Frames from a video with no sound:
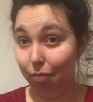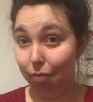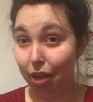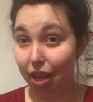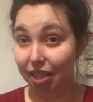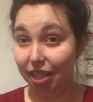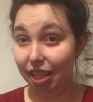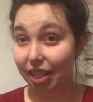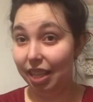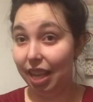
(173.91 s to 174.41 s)

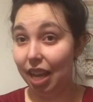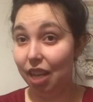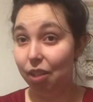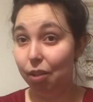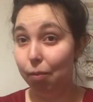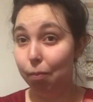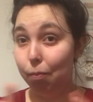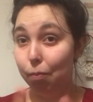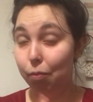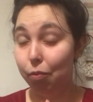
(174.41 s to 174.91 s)
as I said,
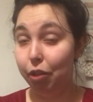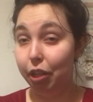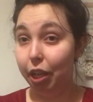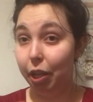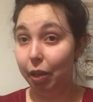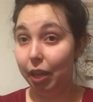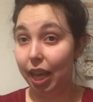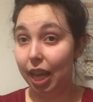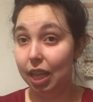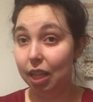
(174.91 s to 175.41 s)
2
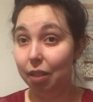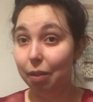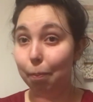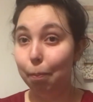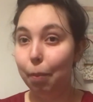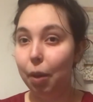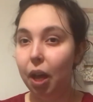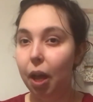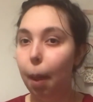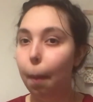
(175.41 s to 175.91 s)
kids,
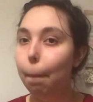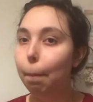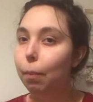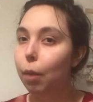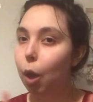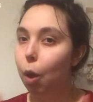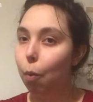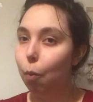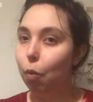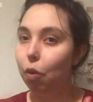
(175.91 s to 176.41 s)
but
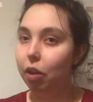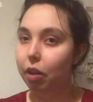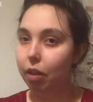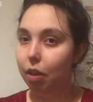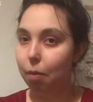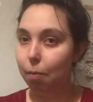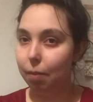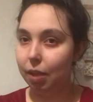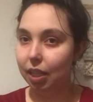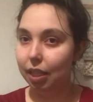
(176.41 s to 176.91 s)
one of
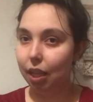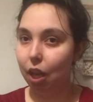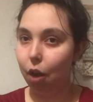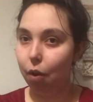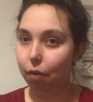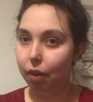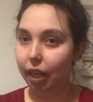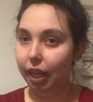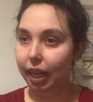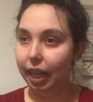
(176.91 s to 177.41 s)
them is
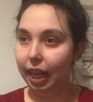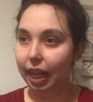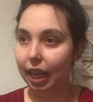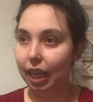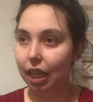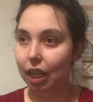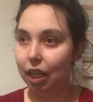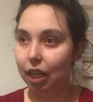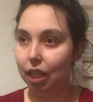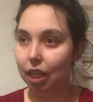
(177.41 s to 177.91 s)
currently
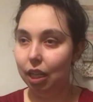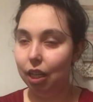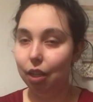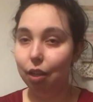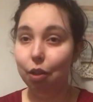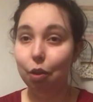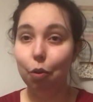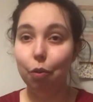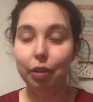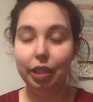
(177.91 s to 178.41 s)

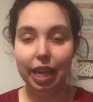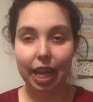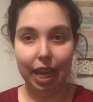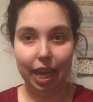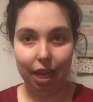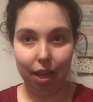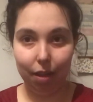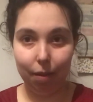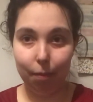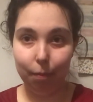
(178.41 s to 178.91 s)
not
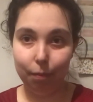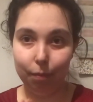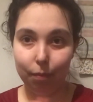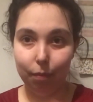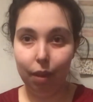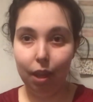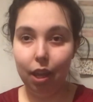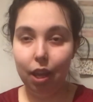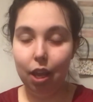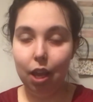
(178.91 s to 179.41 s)
here,
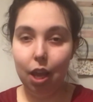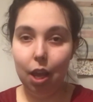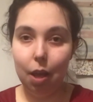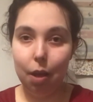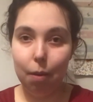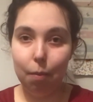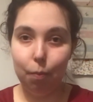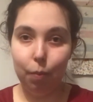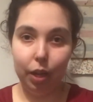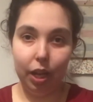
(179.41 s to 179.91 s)

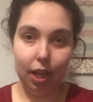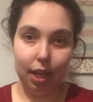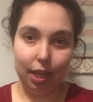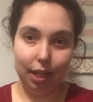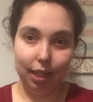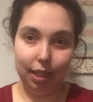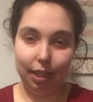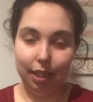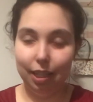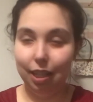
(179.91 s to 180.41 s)

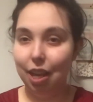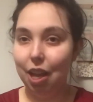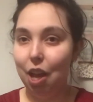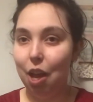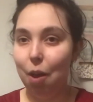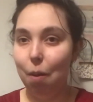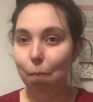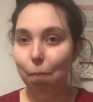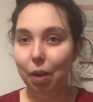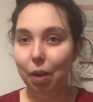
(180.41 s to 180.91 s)
but my